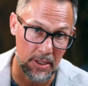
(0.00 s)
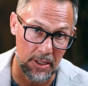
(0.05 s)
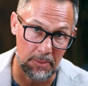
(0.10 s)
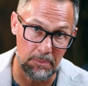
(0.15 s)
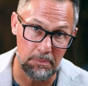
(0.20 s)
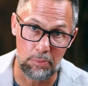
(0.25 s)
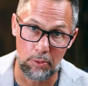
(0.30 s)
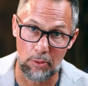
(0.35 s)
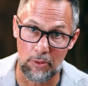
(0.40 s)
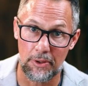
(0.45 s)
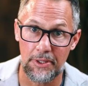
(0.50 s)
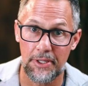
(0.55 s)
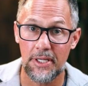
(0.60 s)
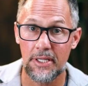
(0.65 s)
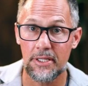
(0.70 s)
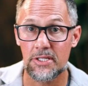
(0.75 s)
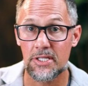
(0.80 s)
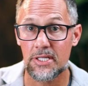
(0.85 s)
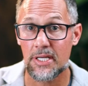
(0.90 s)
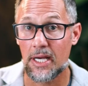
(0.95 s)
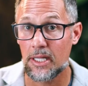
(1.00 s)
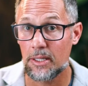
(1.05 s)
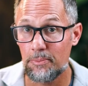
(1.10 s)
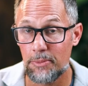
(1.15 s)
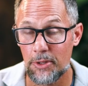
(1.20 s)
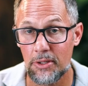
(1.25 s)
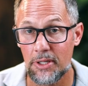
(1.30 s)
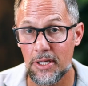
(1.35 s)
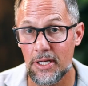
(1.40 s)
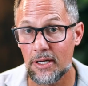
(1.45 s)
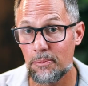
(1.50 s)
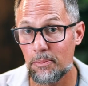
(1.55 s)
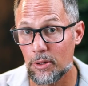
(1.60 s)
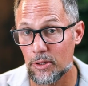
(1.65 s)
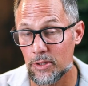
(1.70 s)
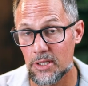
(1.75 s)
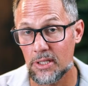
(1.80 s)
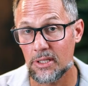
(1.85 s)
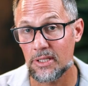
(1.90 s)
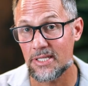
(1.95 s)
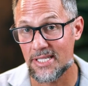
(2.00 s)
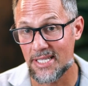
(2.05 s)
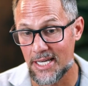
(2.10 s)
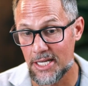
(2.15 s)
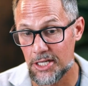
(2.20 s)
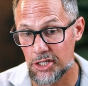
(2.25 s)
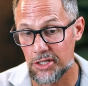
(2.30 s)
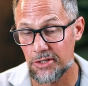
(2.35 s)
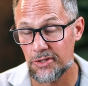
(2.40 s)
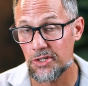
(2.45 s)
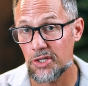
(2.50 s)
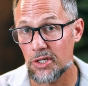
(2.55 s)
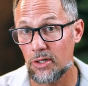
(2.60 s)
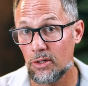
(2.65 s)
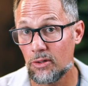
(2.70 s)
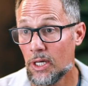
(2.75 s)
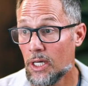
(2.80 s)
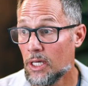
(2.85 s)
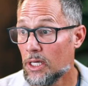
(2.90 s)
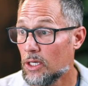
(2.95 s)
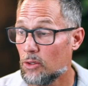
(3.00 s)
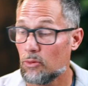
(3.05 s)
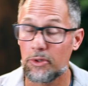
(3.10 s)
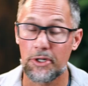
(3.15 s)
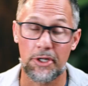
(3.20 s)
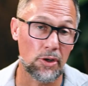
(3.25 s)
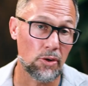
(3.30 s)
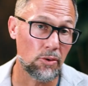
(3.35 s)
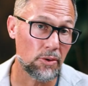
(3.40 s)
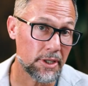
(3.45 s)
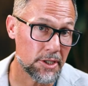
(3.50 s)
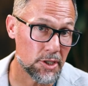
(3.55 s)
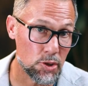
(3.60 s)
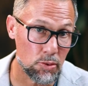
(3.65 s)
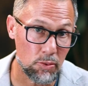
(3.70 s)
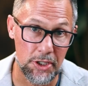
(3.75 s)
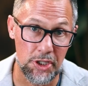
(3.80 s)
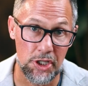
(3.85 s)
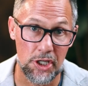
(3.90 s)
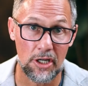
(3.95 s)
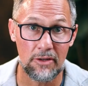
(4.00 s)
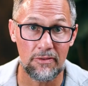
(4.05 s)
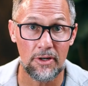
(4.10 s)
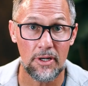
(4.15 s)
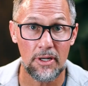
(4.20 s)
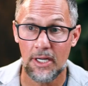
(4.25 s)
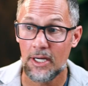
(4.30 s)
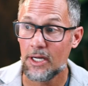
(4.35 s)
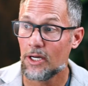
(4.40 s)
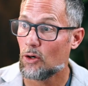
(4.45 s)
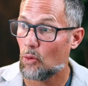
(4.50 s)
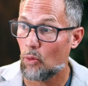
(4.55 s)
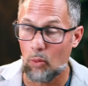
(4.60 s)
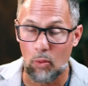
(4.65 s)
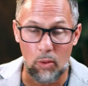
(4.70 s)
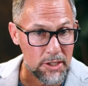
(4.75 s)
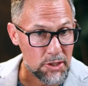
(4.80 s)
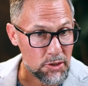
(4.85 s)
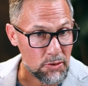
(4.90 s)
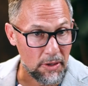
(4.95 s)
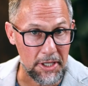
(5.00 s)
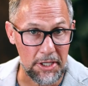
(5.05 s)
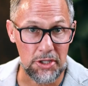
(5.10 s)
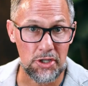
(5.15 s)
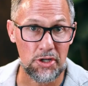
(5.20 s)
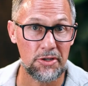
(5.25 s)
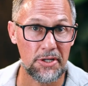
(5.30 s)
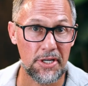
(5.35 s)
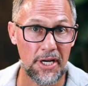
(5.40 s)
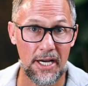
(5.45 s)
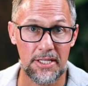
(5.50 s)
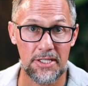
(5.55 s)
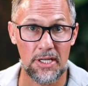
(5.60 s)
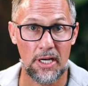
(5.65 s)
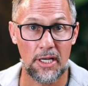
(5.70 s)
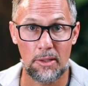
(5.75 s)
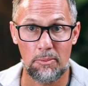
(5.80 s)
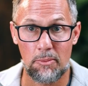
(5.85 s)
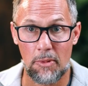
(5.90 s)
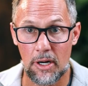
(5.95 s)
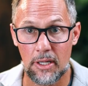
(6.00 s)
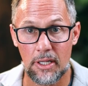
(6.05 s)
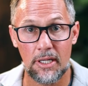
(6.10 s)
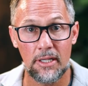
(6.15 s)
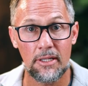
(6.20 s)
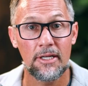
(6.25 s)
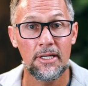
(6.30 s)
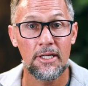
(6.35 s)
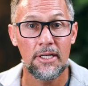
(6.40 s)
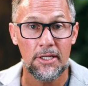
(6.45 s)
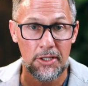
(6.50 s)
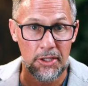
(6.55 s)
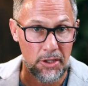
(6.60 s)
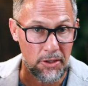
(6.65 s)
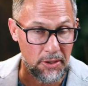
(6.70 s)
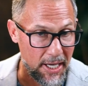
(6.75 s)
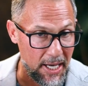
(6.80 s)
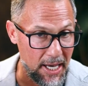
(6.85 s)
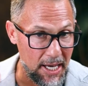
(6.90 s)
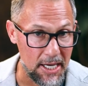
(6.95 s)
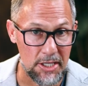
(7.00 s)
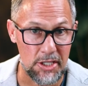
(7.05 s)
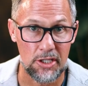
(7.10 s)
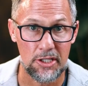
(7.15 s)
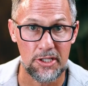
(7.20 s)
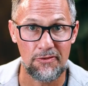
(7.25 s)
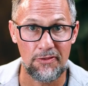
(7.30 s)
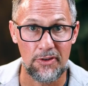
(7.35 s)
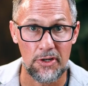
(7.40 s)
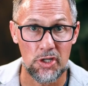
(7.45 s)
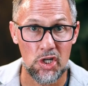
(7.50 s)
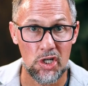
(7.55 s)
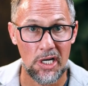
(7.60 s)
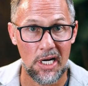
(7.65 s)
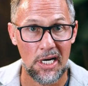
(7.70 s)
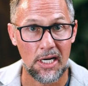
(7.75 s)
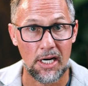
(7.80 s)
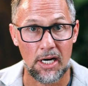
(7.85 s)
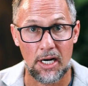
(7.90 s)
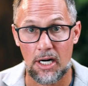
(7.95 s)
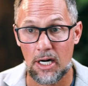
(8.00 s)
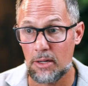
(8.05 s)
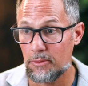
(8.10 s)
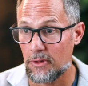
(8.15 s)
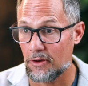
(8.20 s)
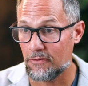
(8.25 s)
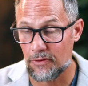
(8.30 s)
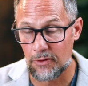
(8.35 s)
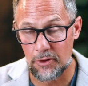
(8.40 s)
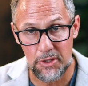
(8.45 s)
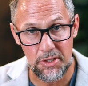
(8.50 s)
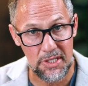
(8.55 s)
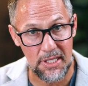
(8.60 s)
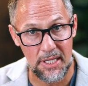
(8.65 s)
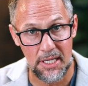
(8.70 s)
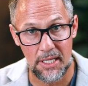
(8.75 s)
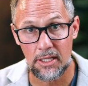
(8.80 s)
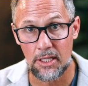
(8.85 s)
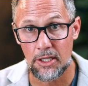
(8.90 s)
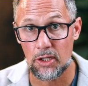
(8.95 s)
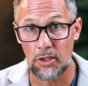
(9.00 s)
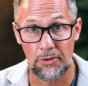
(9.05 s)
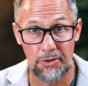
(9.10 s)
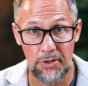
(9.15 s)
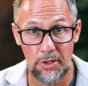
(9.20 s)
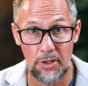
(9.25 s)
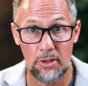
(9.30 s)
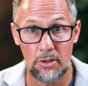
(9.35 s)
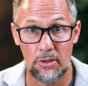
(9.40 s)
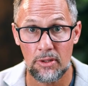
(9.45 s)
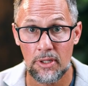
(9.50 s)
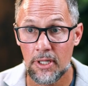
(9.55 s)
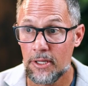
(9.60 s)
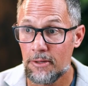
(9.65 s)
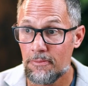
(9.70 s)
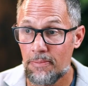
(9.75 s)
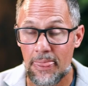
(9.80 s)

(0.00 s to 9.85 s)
the brilliance and the beauty of personalization. So when you're going to switch over, once retatrutide's on the market, go to ageless future dot com. The first thing that you'll do